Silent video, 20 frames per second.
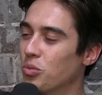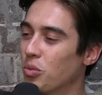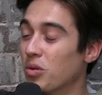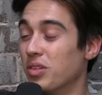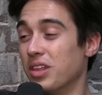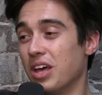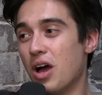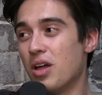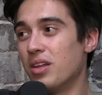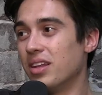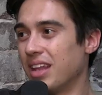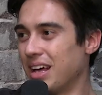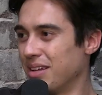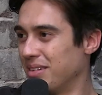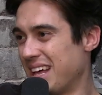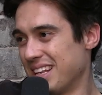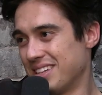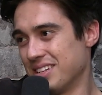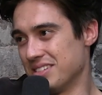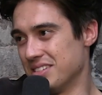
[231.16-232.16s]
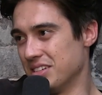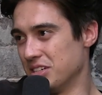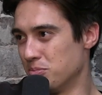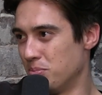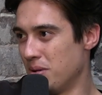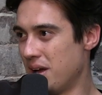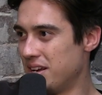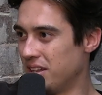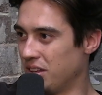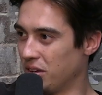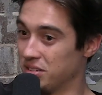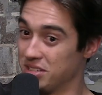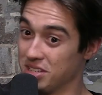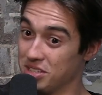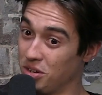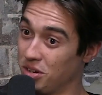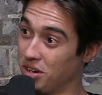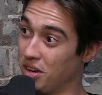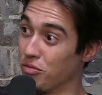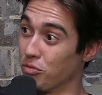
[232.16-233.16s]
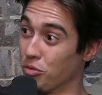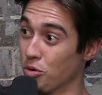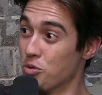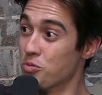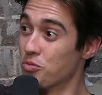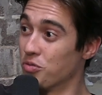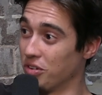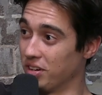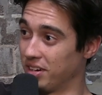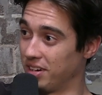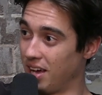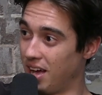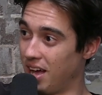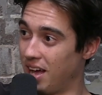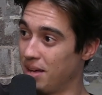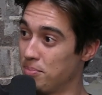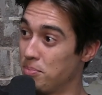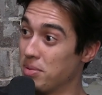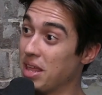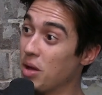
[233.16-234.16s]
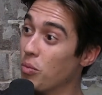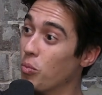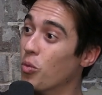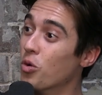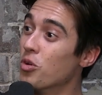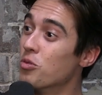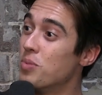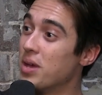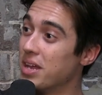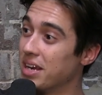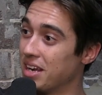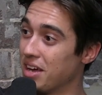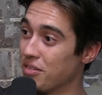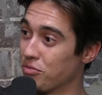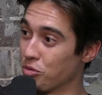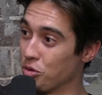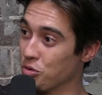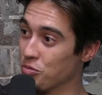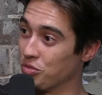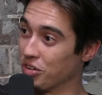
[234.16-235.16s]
Well, the only... That doesn't explain it though, because there's not enough room for a car. But there would have been enough room